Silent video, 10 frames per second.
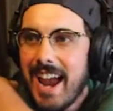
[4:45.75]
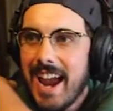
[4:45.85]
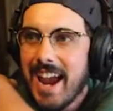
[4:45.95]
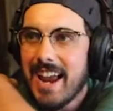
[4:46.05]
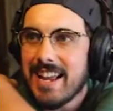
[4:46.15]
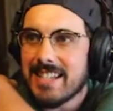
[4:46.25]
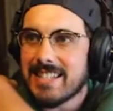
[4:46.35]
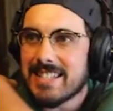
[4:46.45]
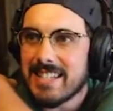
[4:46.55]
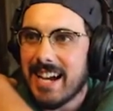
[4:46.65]

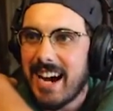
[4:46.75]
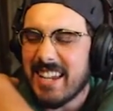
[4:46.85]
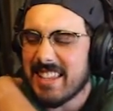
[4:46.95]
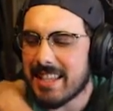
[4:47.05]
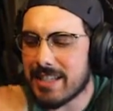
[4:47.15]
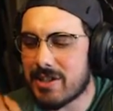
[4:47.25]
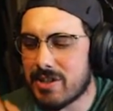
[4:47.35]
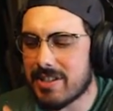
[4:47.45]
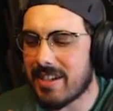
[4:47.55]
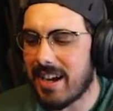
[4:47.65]
And I think
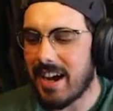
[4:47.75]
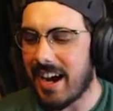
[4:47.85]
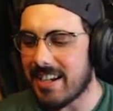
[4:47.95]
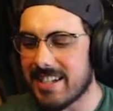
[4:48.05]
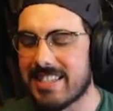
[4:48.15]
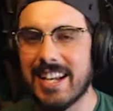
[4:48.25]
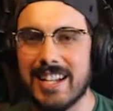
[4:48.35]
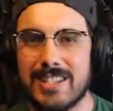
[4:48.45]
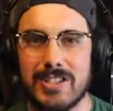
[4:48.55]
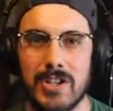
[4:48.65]
that's I just think
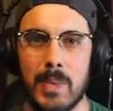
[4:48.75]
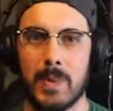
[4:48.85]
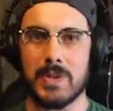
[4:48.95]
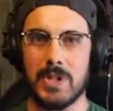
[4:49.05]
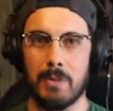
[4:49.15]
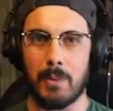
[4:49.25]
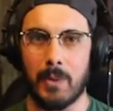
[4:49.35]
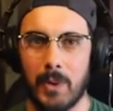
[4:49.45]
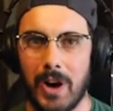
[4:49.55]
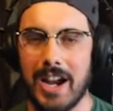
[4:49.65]
it's super,
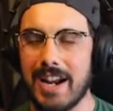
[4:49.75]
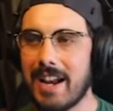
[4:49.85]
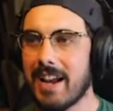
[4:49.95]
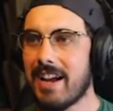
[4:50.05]
super great.